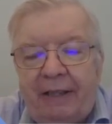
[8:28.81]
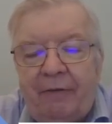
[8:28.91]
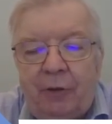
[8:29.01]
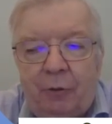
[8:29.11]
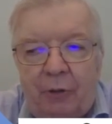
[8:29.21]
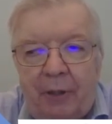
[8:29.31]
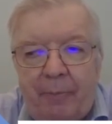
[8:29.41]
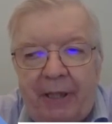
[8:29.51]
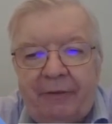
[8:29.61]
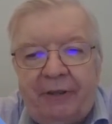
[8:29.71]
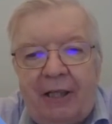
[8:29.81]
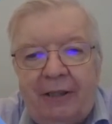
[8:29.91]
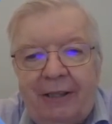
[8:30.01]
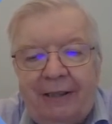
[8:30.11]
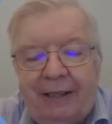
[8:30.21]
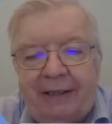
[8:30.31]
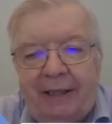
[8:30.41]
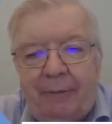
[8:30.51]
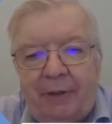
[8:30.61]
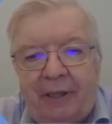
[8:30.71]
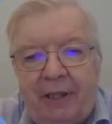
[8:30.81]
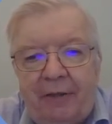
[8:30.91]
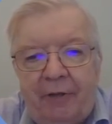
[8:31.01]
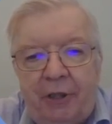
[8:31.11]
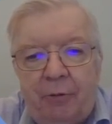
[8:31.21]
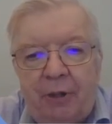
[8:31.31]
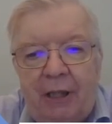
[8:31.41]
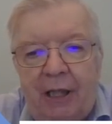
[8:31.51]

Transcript: even though it may have started, as I say, with an individual.